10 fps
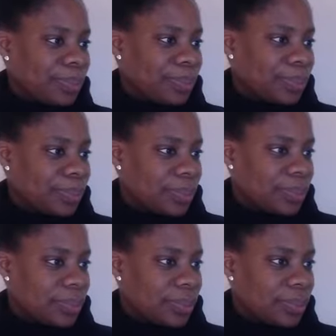
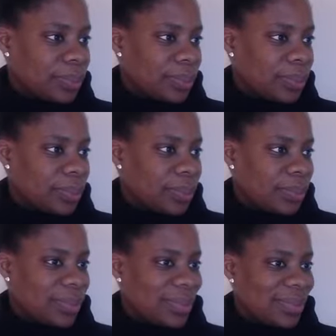
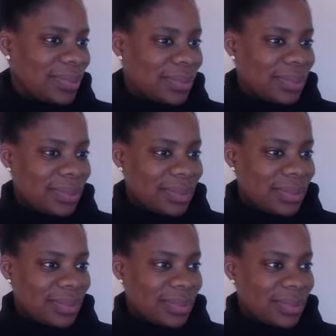
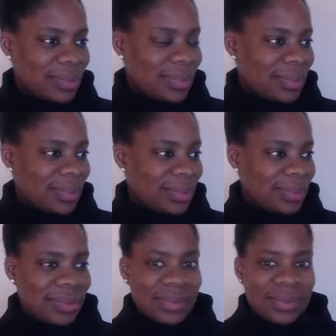
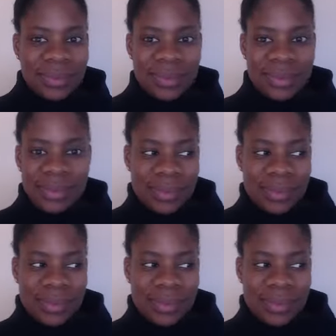Nobody speaks.